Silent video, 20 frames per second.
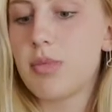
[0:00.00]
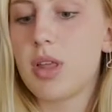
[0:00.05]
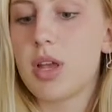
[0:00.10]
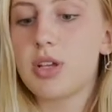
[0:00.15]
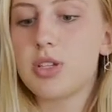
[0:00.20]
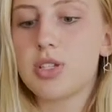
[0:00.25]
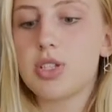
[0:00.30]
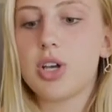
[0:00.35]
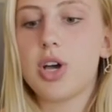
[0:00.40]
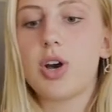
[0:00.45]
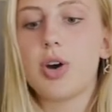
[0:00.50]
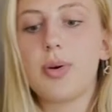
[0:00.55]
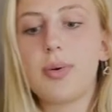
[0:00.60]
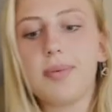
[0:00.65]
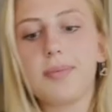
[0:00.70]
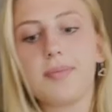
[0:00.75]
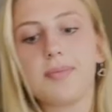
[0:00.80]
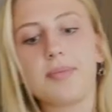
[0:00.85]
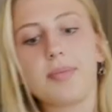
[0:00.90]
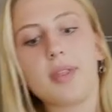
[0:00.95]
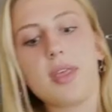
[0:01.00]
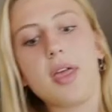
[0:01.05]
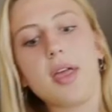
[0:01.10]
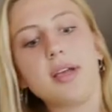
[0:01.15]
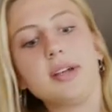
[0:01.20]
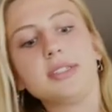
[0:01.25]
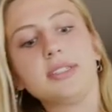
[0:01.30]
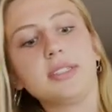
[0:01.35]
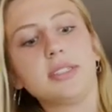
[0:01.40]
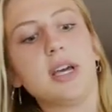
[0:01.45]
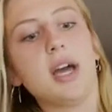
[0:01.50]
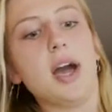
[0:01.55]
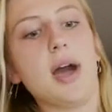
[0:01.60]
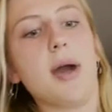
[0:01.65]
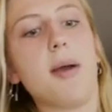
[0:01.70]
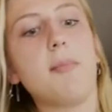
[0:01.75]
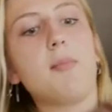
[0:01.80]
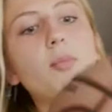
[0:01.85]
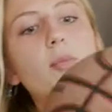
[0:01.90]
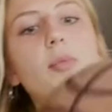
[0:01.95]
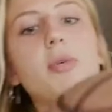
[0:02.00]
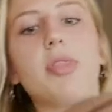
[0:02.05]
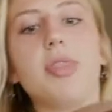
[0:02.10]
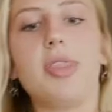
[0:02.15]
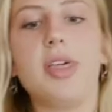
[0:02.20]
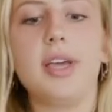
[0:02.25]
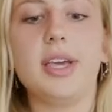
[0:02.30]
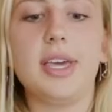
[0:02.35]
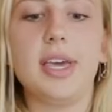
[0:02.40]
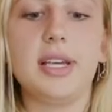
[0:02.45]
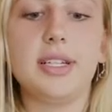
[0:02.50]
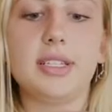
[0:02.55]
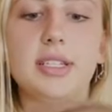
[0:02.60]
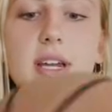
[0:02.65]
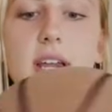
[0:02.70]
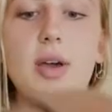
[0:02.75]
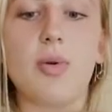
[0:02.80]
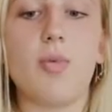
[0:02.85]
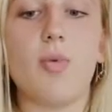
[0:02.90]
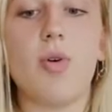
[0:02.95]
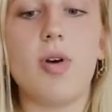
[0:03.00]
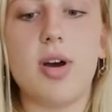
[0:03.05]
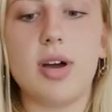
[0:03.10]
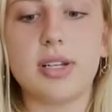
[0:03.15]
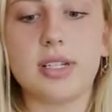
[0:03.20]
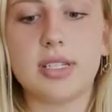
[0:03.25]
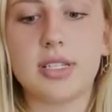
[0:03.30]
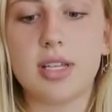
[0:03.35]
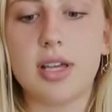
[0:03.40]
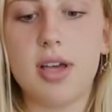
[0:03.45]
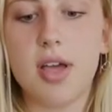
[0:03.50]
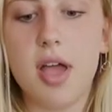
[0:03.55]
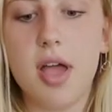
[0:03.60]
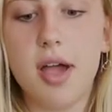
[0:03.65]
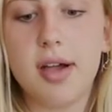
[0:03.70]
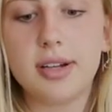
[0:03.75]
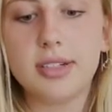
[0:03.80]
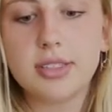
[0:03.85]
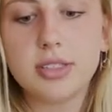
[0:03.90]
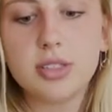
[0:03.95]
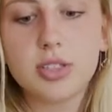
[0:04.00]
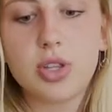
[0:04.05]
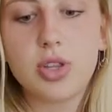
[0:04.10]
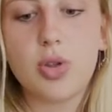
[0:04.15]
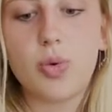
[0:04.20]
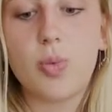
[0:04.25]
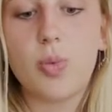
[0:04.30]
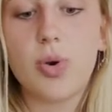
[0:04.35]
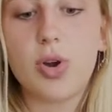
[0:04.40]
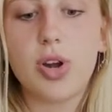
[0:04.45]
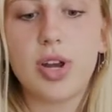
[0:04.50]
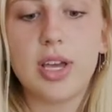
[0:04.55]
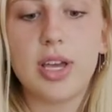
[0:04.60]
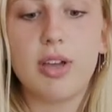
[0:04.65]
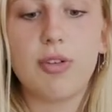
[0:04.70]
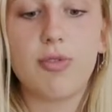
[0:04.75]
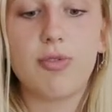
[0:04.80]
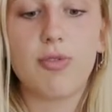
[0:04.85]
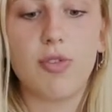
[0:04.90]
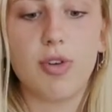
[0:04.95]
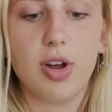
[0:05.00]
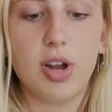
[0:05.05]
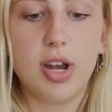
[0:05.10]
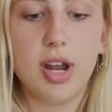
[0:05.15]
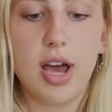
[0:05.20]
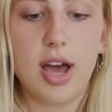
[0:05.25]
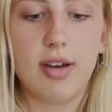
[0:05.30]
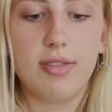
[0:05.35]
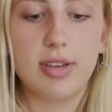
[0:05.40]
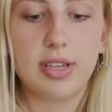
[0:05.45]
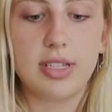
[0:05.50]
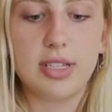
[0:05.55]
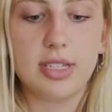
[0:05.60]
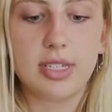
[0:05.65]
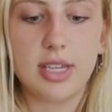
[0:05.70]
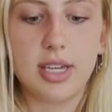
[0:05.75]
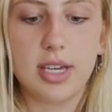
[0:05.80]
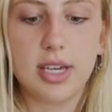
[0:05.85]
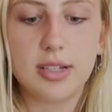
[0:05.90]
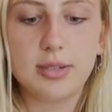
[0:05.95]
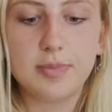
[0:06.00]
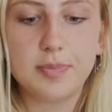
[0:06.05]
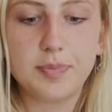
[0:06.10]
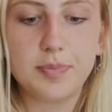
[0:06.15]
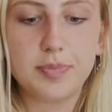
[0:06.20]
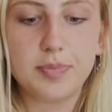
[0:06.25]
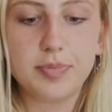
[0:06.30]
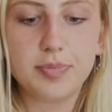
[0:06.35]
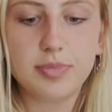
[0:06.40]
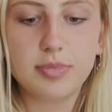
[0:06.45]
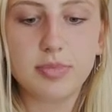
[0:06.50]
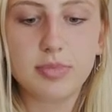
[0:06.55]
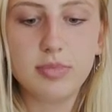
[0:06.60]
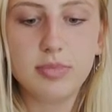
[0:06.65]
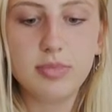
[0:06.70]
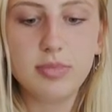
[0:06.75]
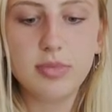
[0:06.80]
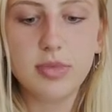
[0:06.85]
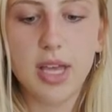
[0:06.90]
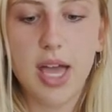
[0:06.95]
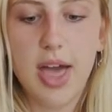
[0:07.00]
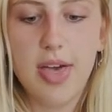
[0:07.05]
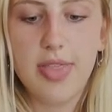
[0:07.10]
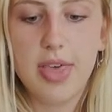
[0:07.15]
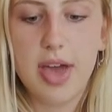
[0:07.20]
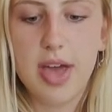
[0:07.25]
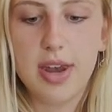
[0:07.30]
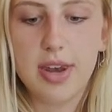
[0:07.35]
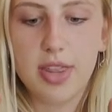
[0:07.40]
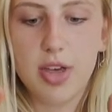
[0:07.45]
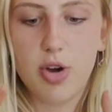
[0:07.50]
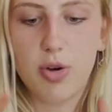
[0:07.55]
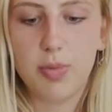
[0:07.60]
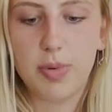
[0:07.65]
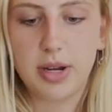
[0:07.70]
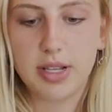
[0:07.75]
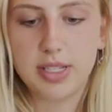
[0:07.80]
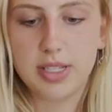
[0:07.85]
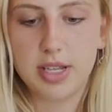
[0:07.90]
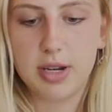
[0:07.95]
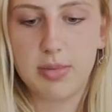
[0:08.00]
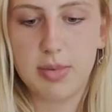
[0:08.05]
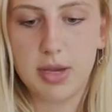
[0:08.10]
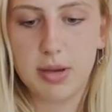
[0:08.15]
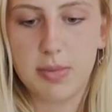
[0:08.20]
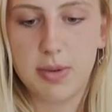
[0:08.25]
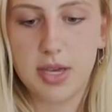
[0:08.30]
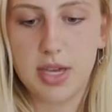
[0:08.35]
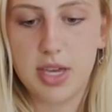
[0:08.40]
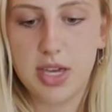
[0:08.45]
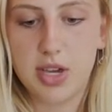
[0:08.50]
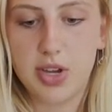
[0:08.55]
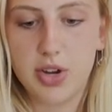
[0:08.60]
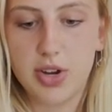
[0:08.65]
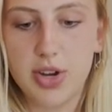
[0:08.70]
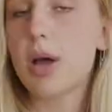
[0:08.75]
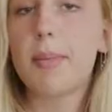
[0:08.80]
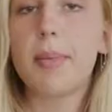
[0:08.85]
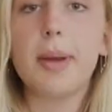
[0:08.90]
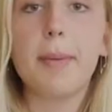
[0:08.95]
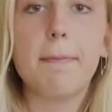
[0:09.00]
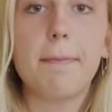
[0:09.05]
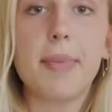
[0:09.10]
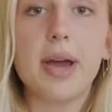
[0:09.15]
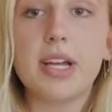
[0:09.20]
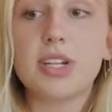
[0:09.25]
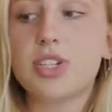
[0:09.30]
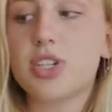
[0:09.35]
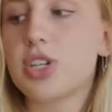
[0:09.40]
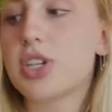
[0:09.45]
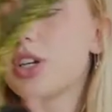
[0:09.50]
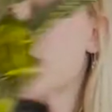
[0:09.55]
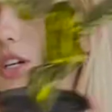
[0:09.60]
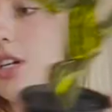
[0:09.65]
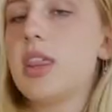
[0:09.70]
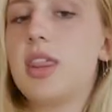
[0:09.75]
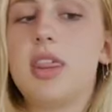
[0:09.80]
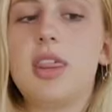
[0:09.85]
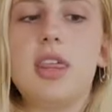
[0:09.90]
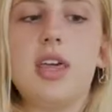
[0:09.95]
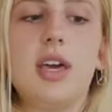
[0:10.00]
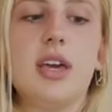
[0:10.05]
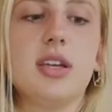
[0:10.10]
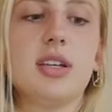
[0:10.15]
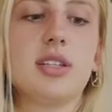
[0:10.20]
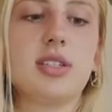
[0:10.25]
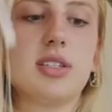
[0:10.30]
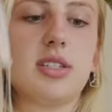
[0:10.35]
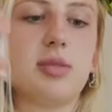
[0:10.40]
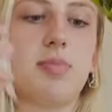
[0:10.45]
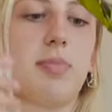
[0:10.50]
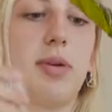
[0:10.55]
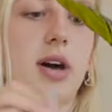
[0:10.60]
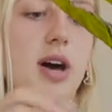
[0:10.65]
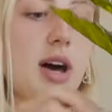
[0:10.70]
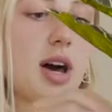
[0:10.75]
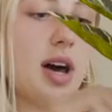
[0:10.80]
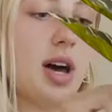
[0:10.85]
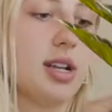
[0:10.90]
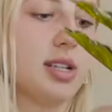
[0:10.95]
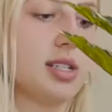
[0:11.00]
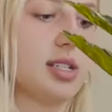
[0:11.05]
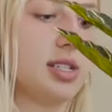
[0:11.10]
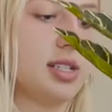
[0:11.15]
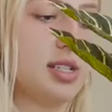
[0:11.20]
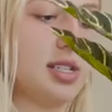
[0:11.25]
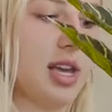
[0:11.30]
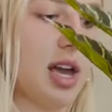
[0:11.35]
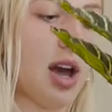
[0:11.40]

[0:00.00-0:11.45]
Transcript: So I'm thinking that I want the wording in front, obviously, and then the opening is going to be up here. I'm going to measure this pot to see